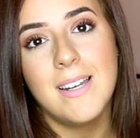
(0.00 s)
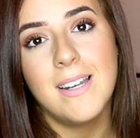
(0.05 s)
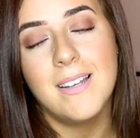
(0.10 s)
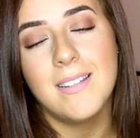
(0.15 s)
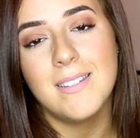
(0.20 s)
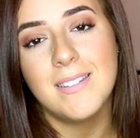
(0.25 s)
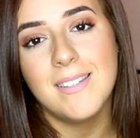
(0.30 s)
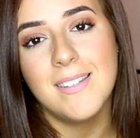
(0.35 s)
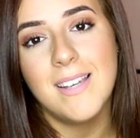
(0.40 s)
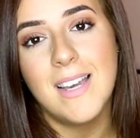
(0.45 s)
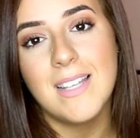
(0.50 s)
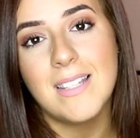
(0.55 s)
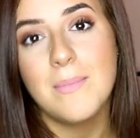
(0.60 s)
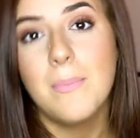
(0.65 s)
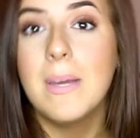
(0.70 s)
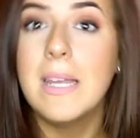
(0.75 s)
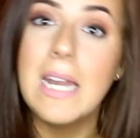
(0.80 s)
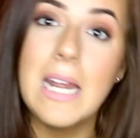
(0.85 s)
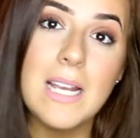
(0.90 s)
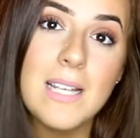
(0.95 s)
and I'll see you guys
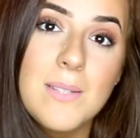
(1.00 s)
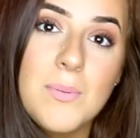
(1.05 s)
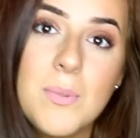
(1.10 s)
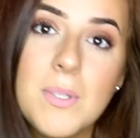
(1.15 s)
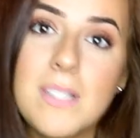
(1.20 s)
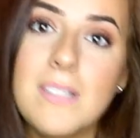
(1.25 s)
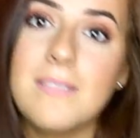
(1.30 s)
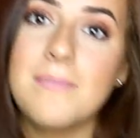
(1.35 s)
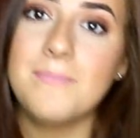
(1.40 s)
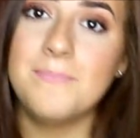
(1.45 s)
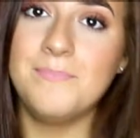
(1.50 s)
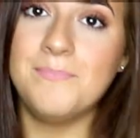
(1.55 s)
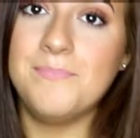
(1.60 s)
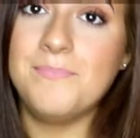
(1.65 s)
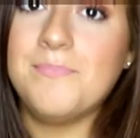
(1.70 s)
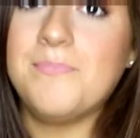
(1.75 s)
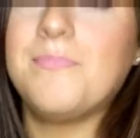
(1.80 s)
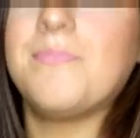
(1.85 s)
in my next one.